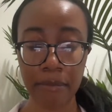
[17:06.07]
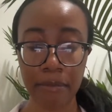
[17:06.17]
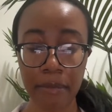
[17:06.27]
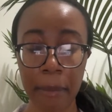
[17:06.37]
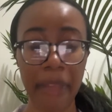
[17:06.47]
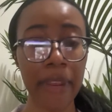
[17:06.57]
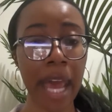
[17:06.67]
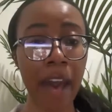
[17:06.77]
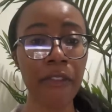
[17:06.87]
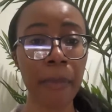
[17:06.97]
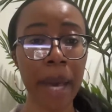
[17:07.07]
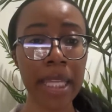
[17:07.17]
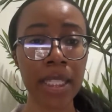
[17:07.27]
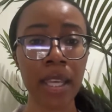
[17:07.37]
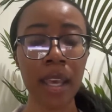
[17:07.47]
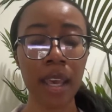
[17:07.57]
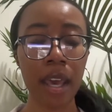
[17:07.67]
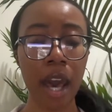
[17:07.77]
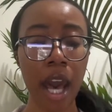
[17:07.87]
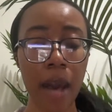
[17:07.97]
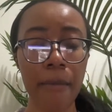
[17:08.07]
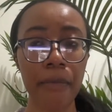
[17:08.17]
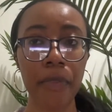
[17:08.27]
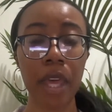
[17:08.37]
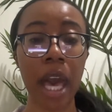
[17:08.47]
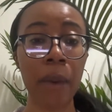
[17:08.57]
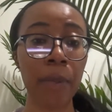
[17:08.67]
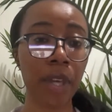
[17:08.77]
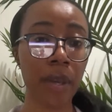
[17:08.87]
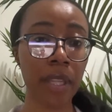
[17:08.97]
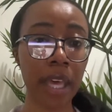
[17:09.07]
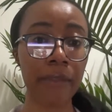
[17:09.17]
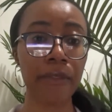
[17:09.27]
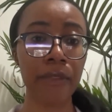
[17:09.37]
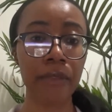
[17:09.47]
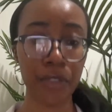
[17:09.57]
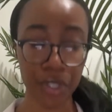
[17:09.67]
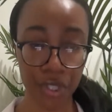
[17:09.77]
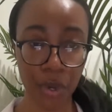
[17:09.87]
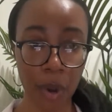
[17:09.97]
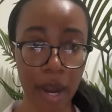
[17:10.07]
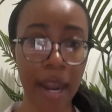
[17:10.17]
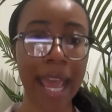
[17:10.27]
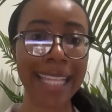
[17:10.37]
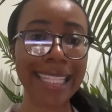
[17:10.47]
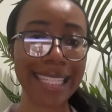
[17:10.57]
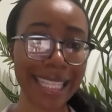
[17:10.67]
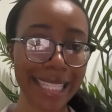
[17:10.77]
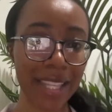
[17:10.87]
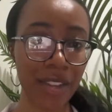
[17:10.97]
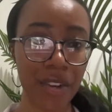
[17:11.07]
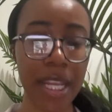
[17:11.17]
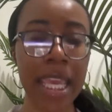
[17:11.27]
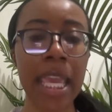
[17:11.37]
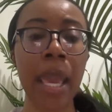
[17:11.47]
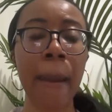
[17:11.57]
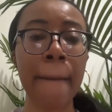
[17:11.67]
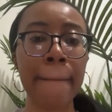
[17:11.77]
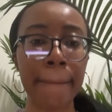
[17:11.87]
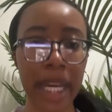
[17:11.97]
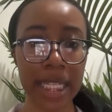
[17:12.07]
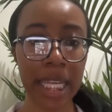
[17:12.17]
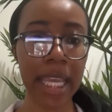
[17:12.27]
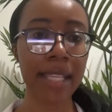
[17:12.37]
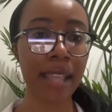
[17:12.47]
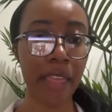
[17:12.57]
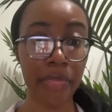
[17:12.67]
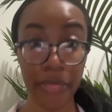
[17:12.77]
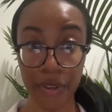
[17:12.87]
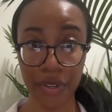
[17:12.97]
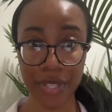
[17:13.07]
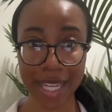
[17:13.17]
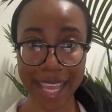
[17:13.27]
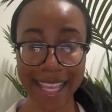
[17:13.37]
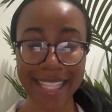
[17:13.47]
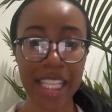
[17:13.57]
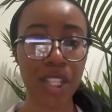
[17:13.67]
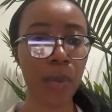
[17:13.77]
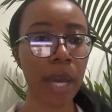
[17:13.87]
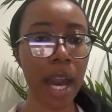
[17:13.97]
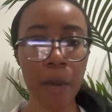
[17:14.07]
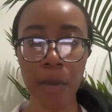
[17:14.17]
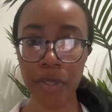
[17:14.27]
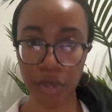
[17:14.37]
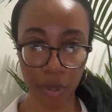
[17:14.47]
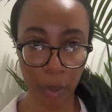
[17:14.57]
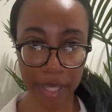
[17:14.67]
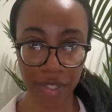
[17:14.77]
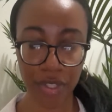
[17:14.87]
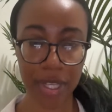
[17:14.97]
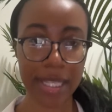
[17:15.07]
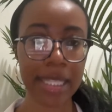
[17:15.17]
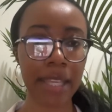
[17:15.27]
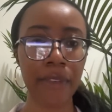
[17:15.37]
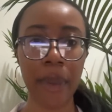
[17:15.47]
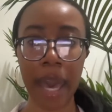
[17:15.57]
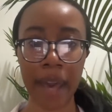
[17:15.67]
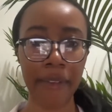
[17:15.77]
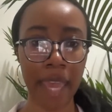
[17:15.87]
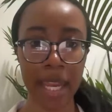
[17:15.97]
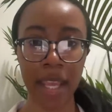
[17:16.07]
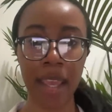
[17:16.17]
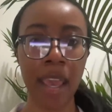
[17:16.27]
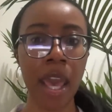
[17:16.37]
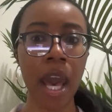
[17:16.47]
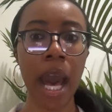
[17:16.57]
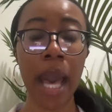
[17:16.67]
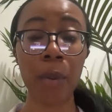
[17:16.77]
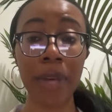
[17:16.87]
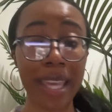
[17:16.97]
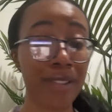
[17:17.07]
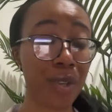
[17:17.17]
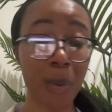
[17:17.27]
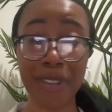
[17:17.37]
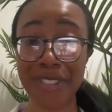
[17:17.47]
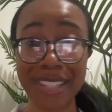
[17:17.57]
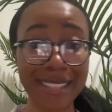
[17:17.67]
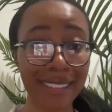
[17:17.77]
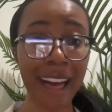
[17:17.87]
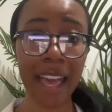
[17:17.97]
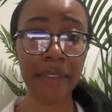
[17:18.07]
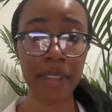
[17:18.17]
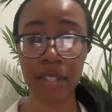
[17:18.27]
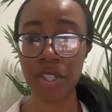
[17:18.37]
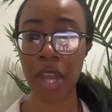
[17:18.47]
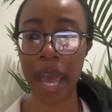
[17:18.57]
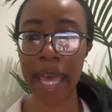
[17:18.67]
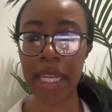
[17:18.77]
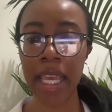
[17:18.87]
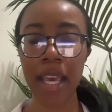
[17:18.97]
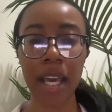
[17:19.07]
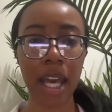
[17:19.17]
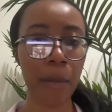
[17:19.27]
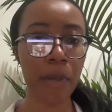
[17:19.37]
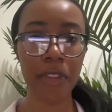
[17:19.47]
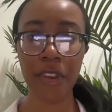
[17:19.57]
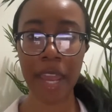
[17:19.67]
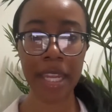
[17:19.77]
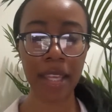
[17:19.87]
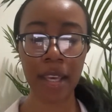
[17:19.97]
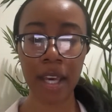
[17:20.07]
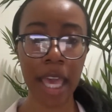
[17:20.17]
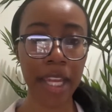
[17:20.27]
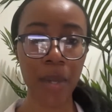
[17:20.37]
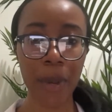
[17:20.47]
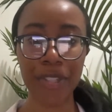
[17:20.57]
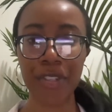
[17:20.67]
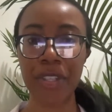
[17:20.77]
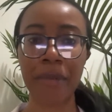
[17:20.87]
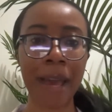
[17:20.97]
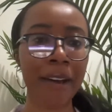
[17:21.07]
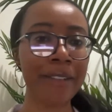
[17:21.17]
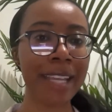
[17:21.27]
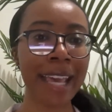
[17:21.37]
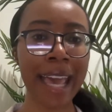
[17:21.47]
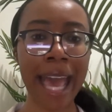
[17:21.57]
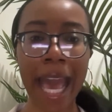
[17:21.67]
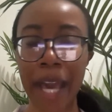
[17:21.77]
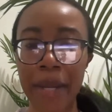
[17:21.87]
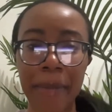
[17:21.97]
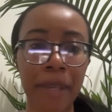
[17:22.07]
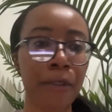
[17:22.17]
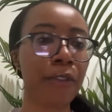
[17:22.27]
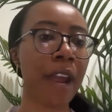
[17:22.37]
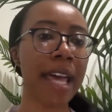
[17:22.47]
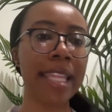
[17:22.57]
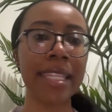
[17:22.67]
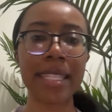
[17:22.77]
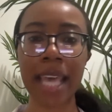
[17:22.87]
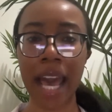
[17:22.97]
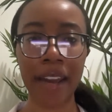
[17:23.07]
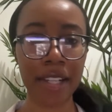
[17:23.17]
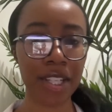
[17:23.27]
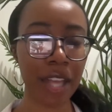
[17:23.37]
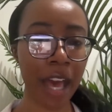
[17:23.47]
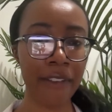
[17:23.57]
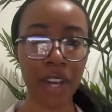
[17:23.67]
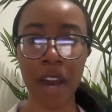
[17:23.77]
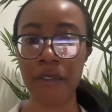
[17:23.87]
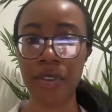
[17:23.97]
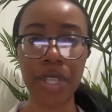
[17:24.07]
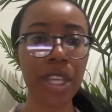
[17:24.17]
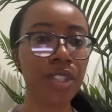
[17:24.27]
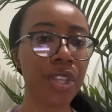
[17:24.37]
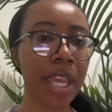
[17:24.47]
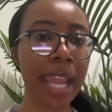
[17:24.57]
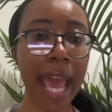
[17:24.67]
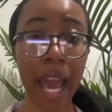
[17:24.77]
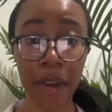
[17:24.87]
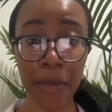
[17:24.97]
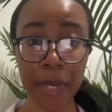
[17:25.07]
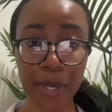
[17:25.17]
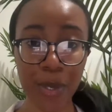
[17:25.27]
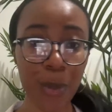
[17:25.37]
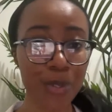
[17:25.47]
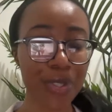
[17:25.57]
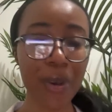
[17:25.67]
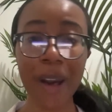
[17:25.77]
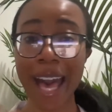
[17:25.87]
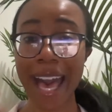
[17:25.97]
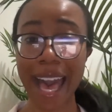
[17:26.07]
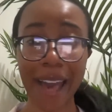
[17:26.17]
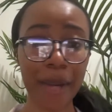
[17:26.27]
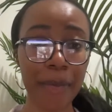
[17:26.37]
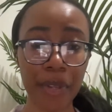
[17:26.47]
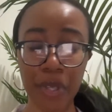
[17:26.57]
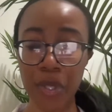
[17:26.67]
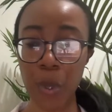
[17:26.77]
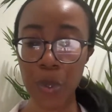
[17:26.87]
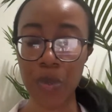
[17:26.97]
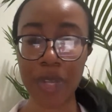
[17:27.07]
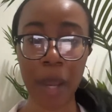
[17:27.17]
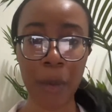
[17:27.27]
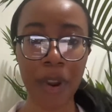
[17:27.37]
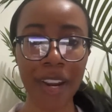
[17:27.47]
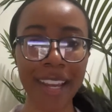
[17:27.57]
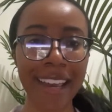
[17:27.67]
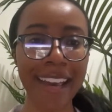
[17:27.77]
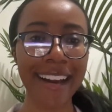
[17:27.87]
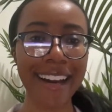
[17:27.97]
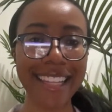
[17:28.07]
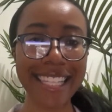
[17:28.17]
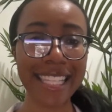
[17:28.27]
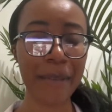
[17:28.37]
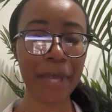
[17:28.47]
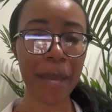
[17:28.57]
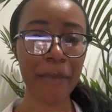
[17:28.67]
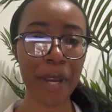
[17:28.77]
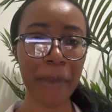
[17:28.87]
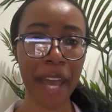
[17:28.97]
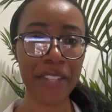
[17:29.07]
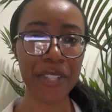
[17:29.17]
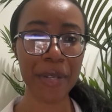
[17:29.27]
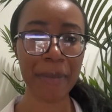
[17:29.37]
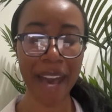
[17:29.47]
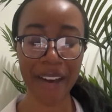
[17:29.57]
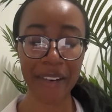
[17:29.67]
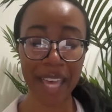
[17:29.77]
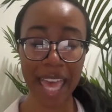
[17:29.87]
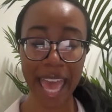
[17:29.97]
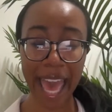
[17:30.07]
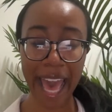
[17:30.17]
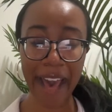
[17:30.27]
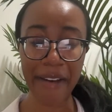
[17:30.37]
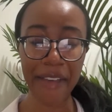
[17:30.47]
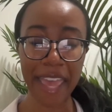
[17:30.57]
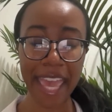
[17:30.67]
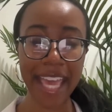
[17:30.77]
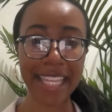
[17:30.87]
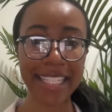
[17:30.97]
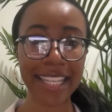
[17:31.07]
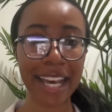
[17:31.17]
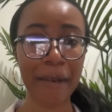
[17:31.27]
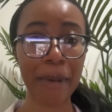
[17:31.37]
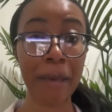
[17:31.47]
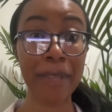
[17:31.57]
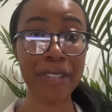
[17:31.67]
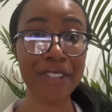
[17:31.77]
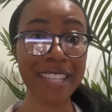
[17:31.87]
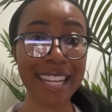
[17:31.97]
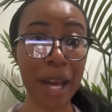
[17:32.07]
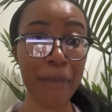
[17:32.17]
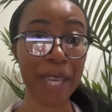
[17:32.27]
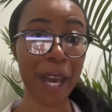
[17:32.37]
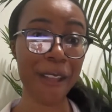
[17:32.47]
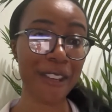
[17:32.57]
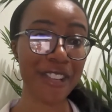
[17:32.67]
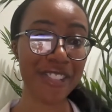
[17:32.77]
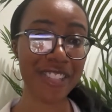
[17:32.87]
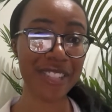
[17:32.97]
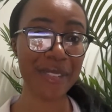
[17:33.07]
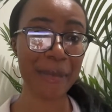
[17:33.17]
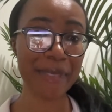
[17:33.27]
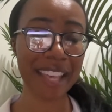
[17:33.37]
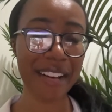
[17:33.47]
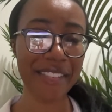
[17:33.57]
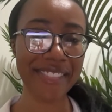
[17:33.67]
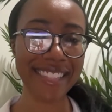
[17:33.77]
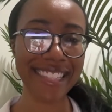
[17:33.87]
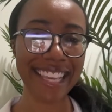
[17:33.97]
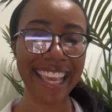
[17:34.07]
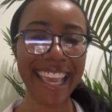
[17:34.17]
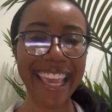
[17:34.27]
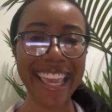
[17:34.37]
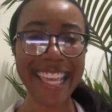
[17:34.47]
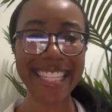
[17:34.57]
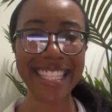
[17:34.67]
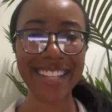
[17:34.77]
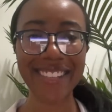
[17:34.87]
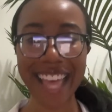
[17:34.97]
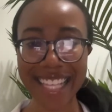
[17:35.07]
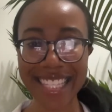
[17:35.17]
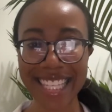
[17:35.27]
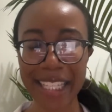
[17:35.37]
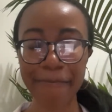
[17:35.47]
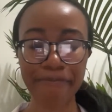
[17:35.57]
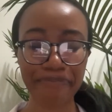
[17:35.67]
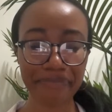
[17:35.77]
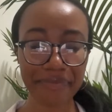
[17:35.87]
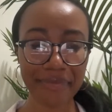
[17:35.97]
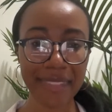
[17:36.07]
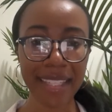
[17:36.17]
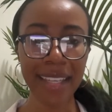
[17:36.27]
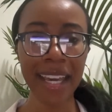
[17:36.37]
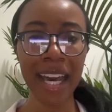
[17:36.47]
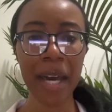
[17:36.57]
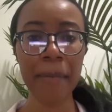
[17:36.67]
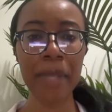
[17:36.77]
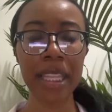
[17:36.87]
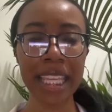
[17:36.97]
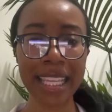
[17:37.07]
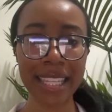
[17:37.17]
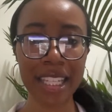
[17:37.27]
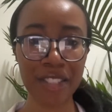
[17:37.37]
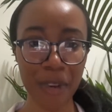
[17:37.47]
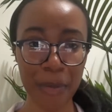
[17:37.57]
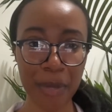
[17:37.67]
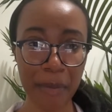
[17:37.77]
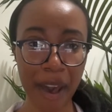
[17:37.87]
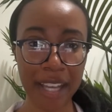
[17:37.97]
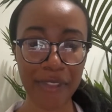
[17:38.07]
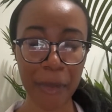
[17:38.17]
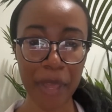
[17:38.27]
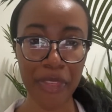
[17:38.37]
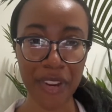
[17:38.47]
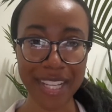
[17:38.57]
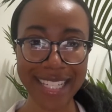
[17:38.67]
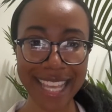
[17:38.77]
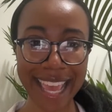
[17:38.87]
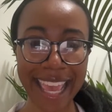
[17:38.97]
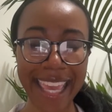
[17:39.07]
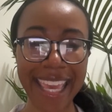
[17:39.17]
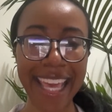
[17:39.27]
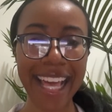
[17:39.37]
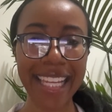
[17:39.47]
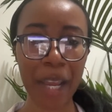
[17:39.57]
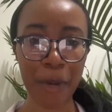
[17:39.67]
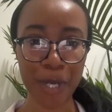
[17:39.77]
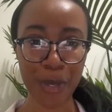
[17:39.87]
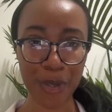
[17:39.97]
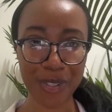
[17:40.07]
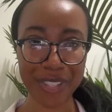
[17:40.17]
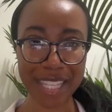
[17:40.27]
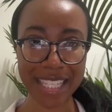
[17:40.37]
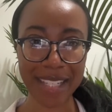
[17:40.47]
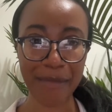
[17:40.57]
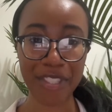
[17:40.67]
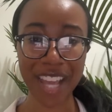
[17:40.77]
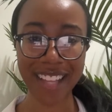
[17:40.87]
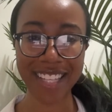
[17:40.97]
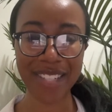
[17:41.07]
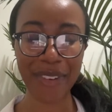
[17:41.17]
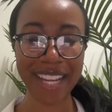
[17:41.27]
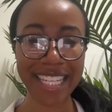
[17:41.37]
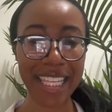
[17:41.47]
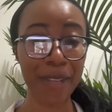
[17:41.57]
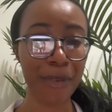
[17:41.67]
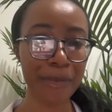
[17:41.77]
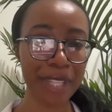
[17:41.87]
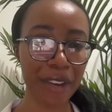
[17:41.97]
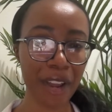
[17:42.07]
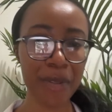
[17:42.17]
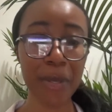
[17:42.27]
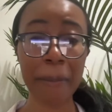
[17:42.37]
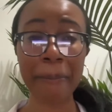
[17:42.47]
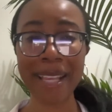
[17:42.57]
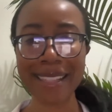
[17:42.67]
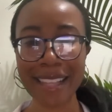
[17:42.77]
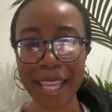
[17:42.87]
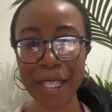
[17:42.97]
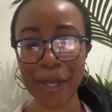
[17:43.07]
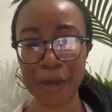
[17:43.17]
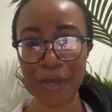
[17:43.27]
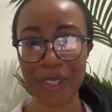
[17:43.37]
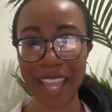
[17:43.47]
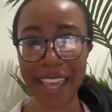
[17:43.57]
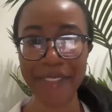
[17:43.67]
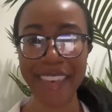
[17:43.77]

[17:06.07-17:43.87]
month and a half, but I will be going live for sure at 6:30 Mondays and Thursdays. So come with your questions if you have any. I will answer questions live in the chat. Come with your any questions around how to make friends, how to have a conversation, how to be social, how to build a social network. This is something I'm very passionate about, and I'm interested in helping others do themselves. And so, lastly, link in the description box for my 30-day network social system challenge, where I take you from zero to bustling social life